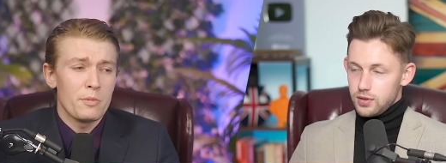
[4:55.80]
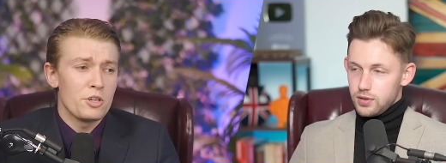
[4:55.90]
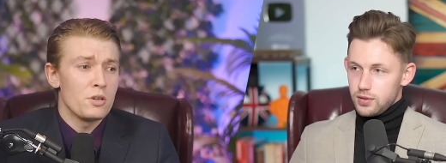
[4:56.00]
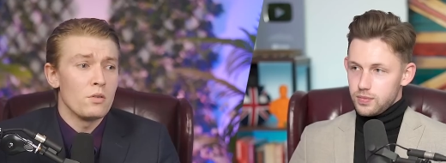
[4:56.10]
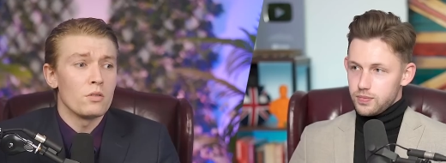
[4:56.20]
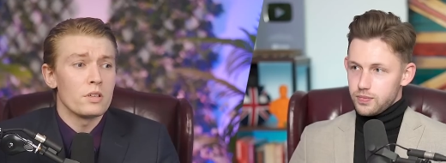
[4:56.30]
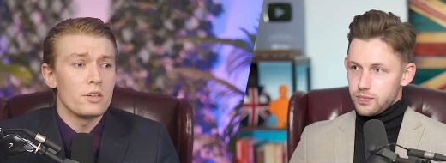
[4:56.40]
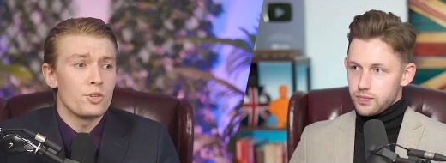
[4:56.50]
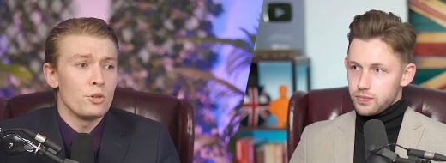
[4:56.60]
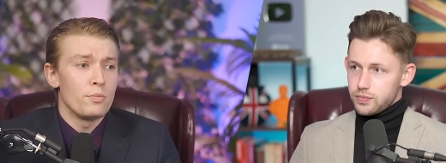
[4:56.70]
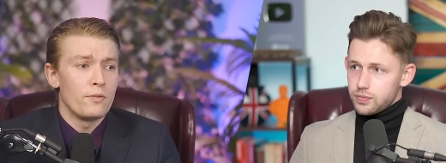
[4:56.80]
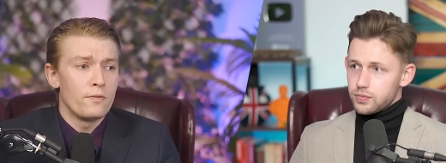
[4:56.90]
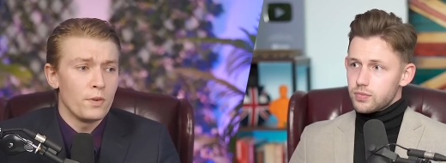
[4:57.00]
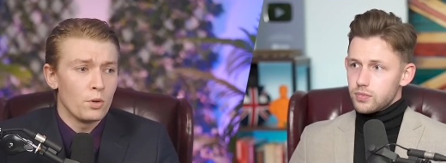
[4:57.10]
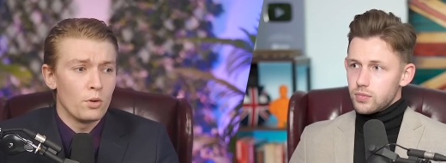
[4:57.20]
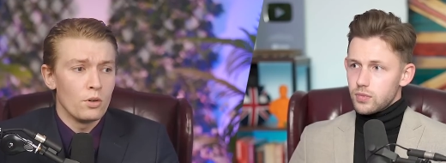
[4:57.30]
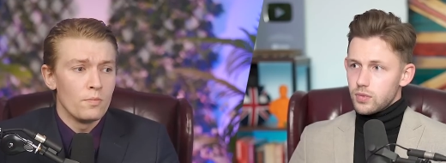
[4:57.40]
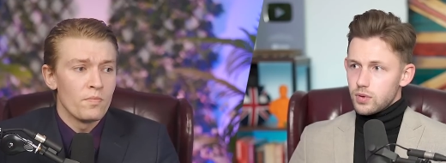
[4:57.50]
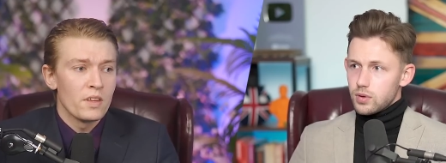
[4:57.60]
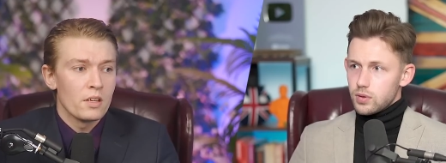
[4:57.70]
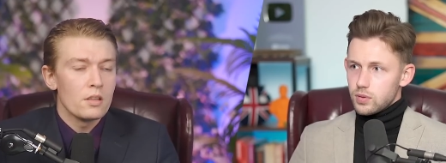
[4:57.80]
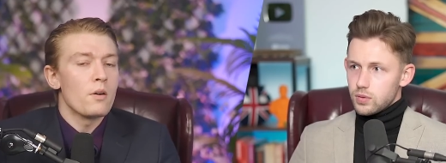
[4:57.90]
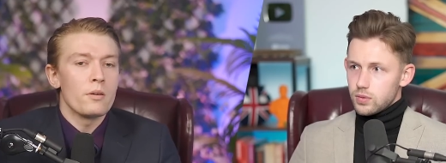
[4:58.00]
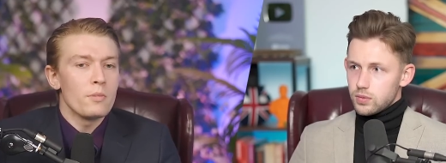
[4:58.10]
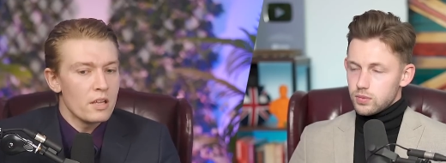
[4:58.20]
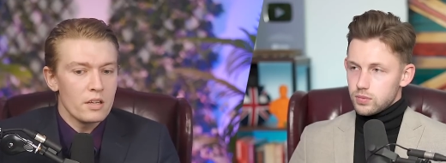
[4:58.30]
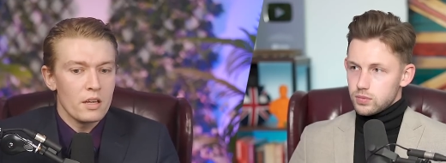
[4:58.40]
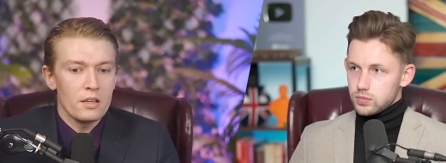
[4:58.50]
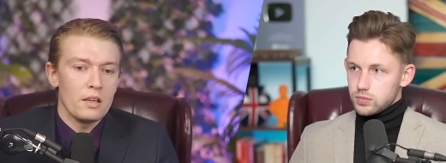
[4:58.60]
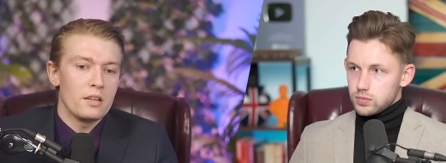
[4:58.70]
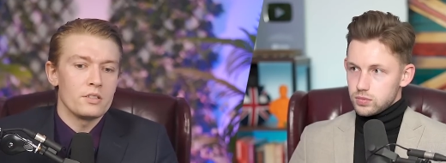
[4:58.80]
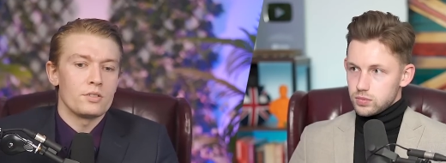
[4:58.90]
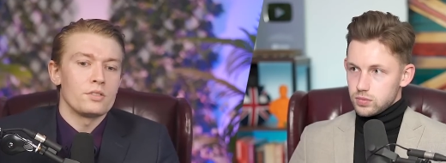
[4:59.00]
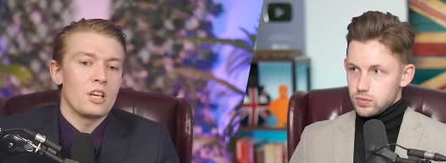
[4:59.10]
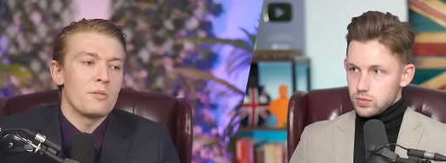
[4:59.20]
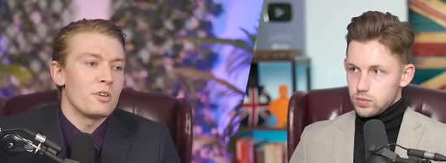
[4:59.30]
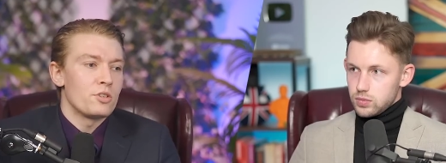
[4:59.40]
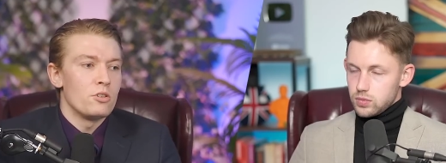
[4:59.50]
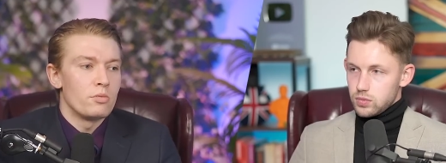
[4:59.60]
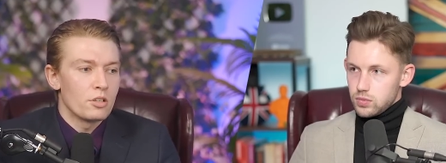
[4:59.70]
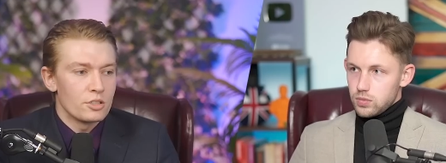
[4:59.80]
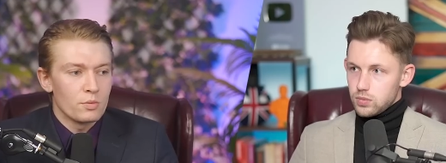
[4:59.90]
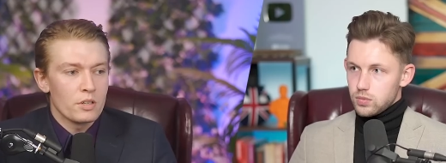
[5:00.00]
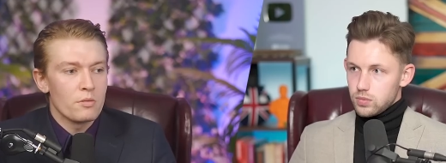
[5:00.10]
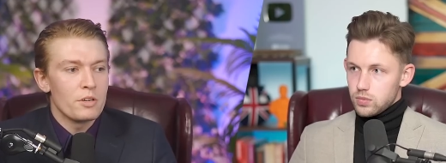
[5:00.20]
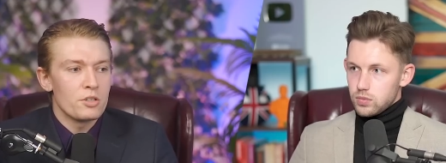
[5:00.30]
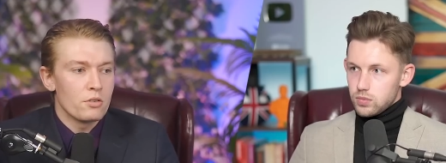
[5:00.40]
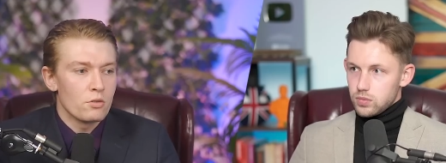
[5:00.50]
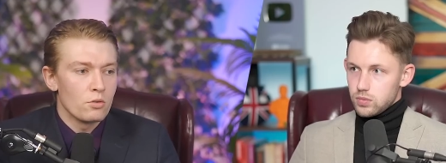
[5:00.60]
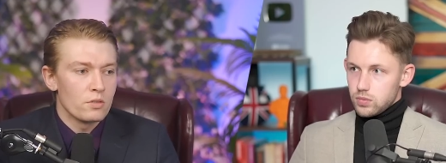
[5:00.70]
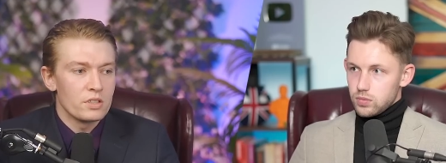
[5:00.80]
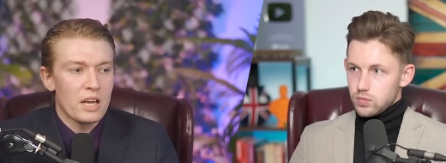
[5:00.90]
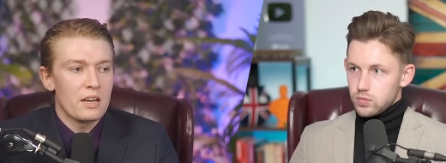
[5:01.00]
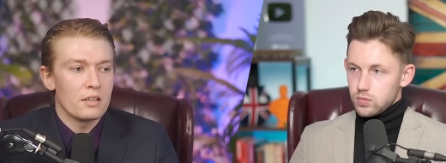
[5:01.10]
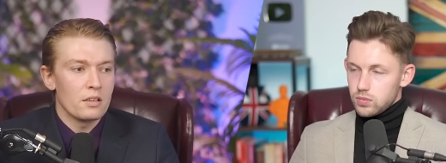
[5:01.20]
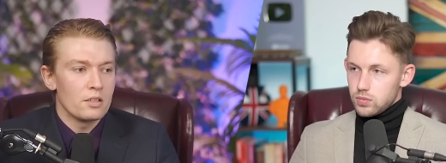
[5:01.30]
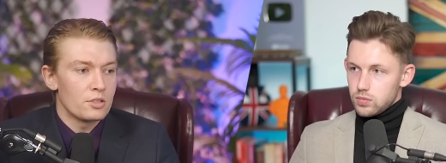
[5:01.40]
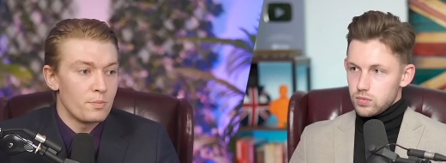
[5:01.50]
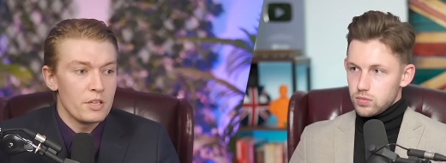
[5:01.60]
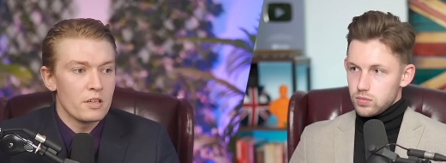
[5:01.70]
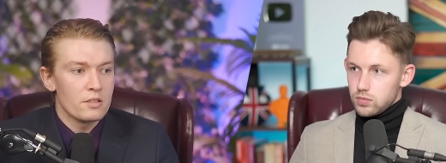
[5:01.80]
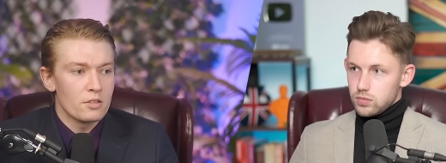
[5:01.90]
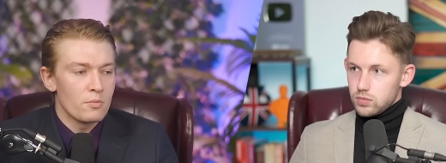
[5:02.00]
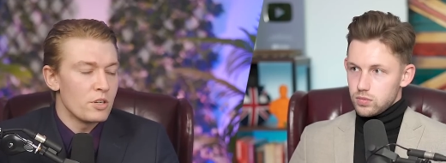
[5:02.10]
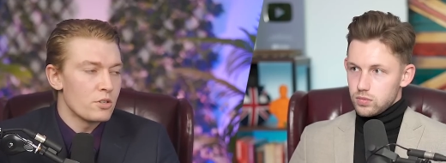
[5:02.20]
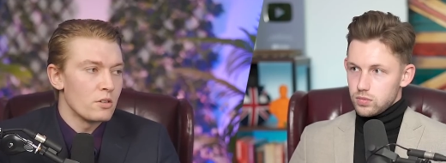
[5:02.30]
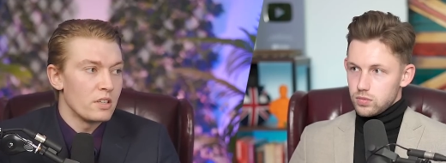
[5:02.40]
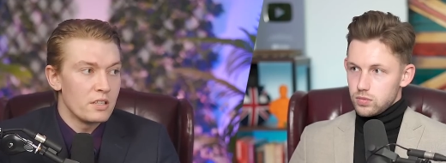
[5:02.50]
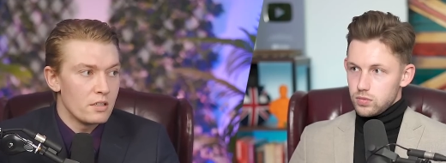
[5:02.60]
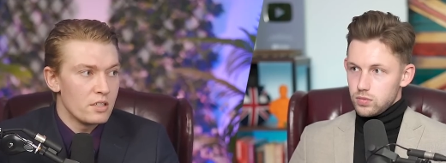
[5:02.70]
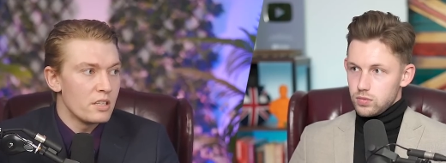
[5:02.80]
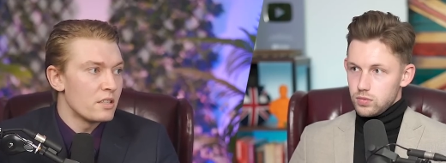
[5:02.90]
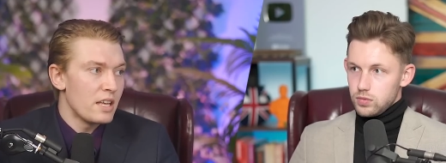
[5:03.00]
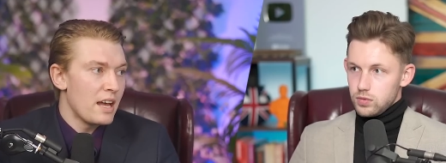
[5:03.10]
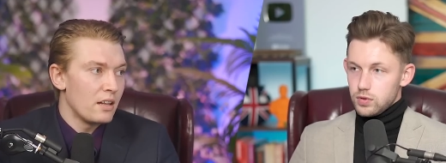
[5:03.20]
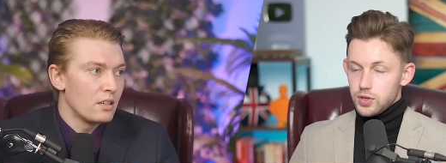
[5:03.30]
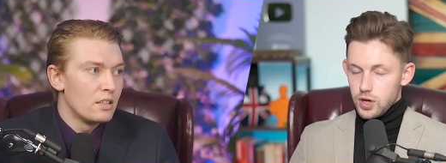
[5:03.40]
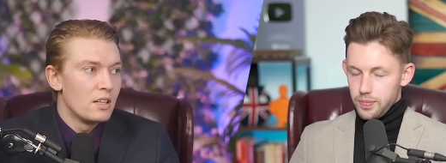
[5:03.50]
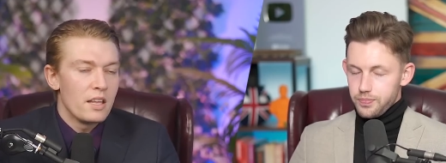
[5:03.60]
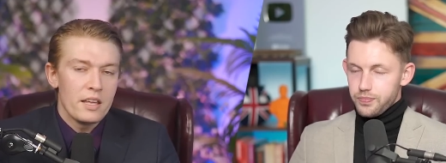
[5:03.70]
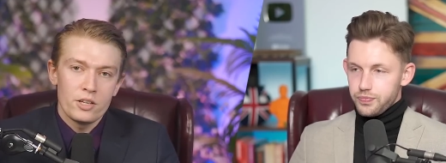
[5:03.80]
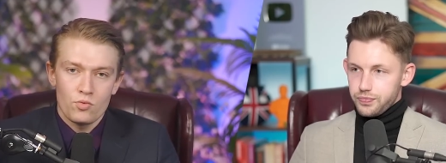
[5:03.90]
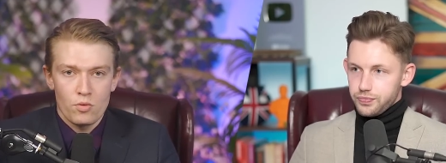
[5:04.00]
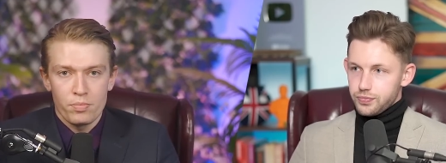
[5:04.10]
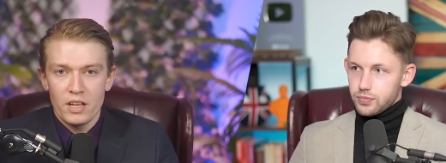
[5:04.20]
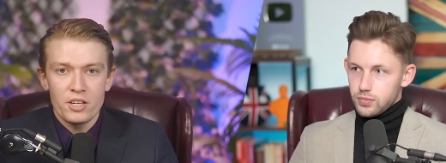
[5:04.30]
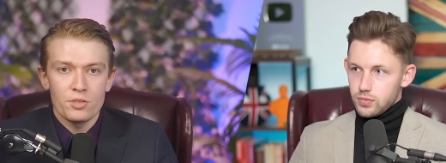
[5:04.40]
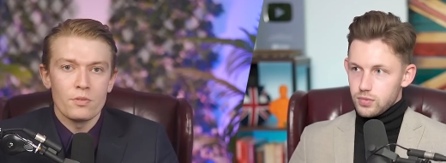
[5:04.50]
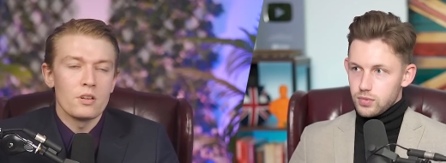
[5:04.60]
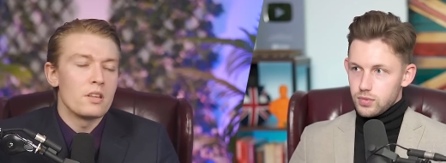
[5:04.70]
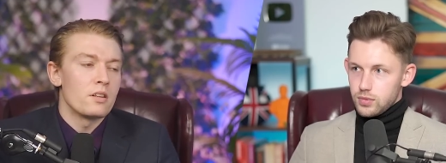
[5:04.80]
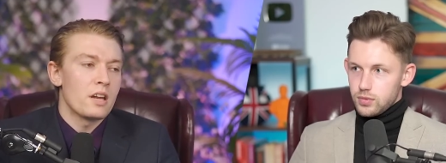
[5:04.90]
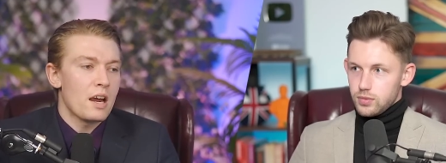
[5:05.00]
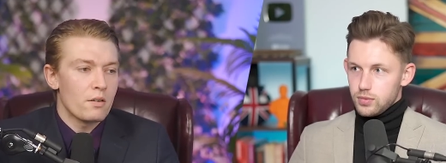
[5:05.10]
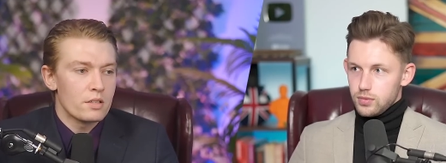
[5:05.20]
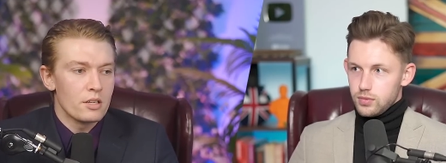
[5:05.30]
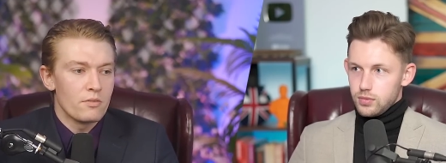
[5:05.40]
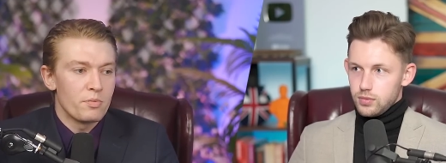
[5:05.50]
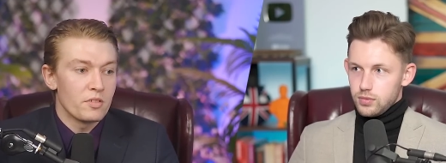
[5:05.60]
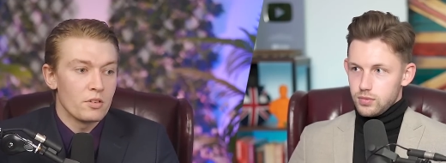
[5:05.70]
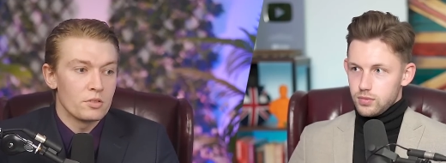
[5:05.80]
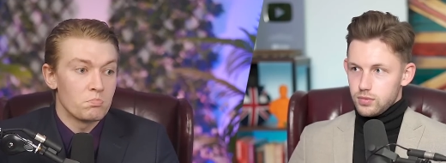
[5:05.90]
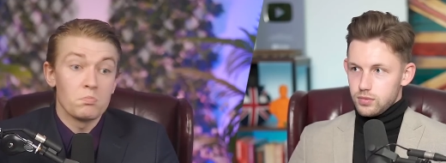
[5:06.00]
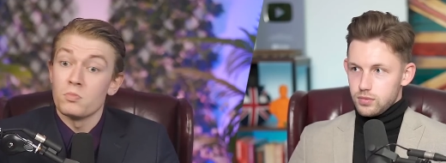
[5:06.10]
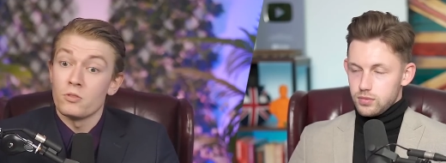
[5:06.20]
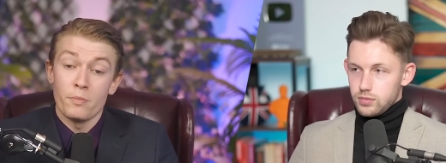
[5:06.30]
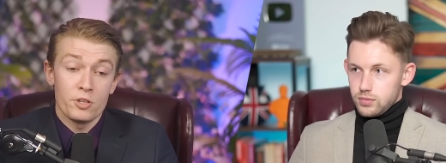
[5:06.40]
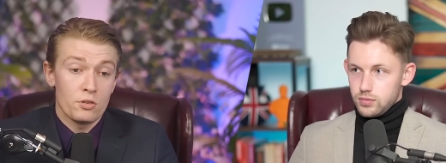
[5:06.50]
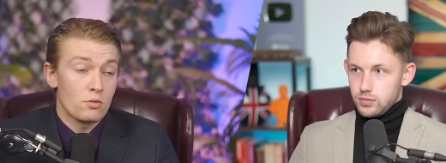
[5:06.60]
Speaker 1: issue or the issue before, No, it, it it is the same issue, because it's when Commissioner Gordon is handing is speaking to Commissioner Lin, Yindel, yeah. his replacement in the narrative, because Commissioner